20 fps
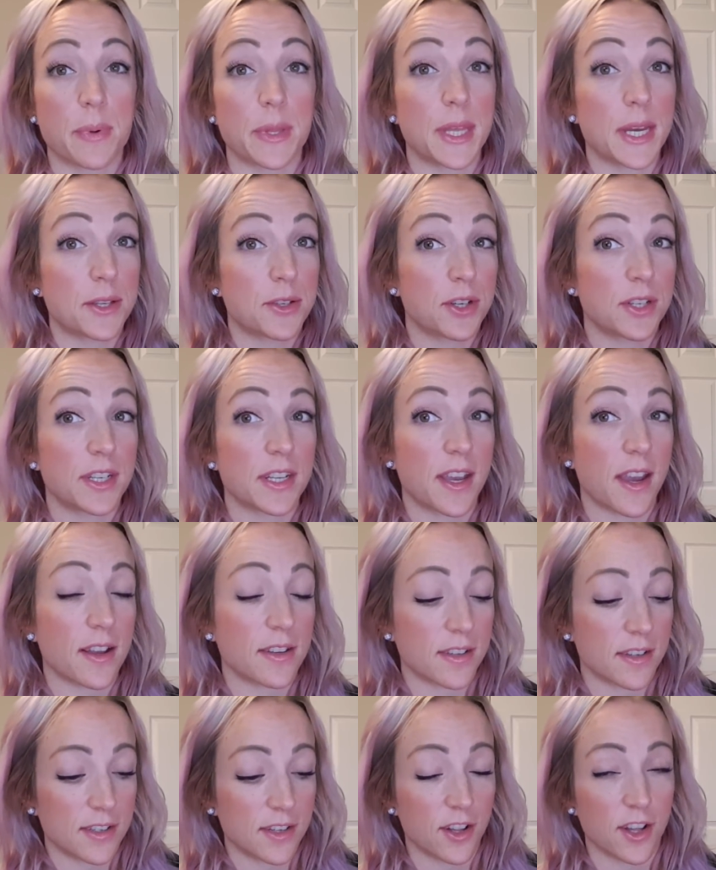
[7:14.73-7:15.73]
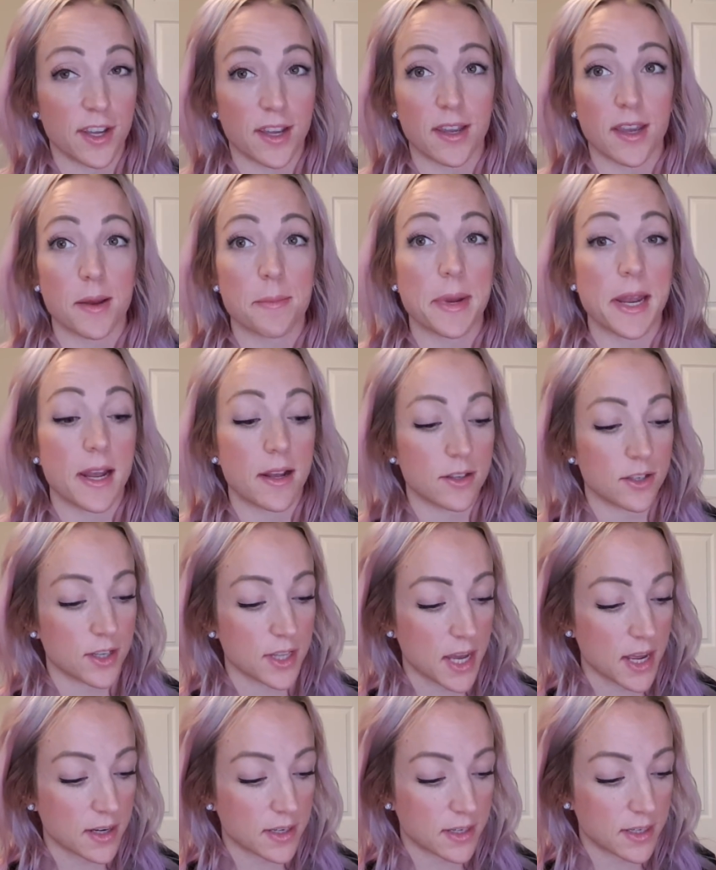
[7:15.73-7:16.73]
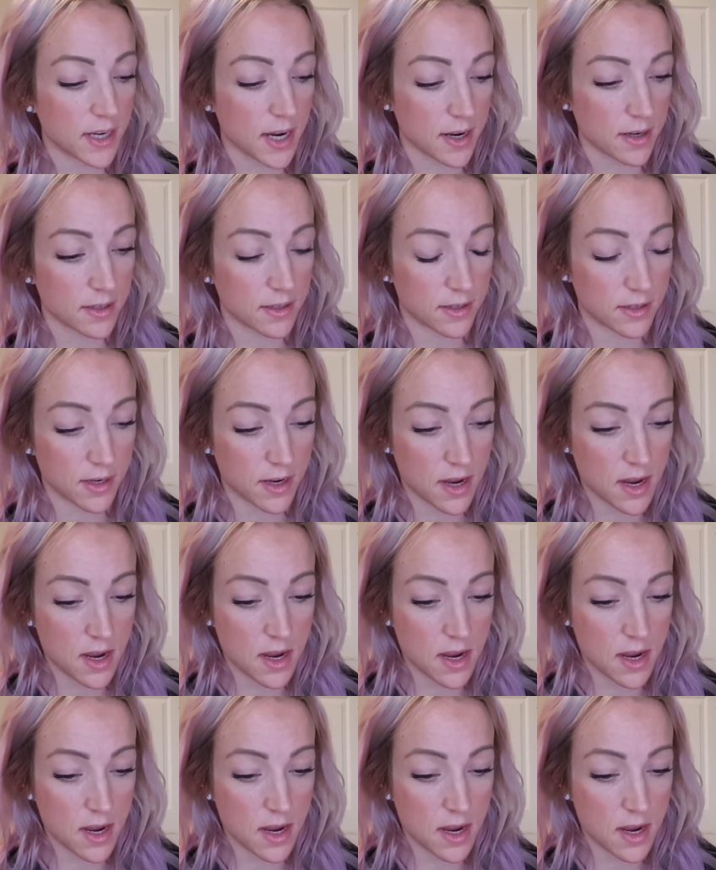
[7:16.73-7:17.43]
But that's just a guess until I can get my hands on that test.